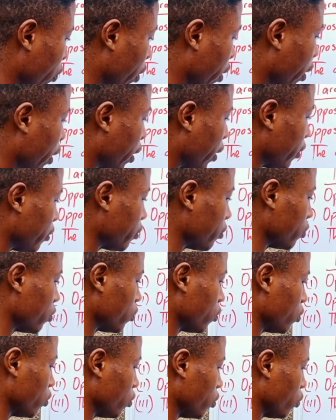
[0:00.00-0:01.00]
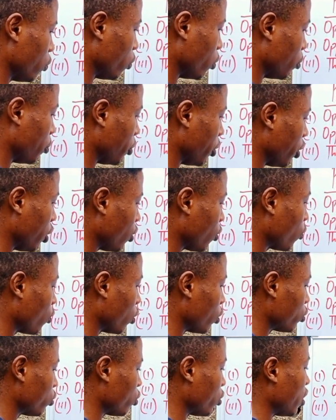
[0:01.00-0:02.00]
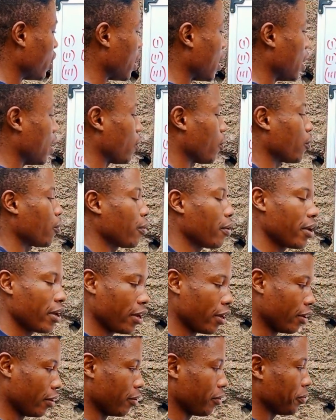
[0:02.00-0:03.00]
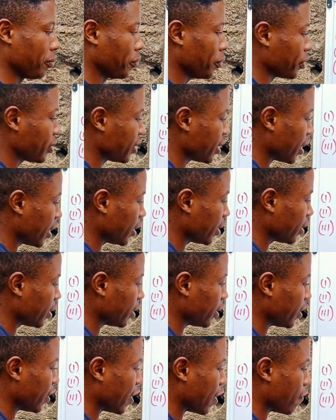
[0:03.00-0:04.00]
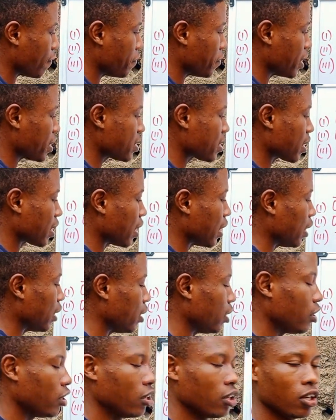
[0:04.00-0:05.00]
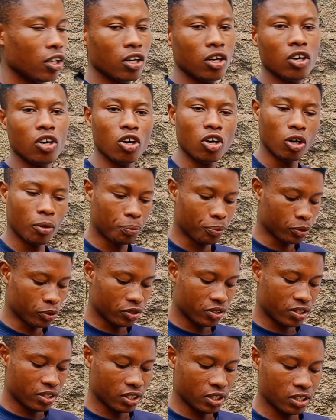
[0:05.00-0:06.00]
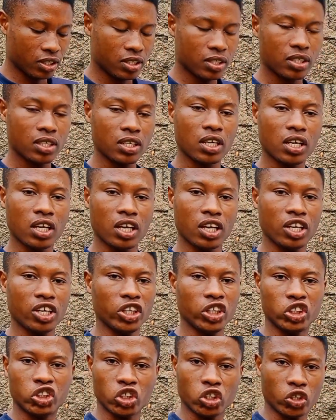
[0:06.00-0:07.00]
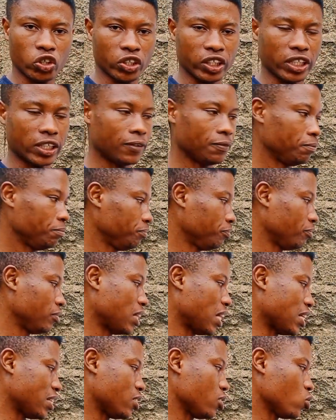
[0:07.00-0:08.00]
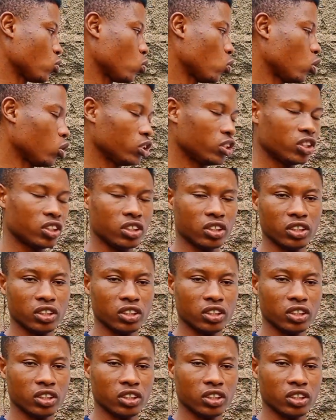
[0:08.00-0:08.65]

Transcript: here will be equal to the angle here. We said they are vertically opposite each other. That is what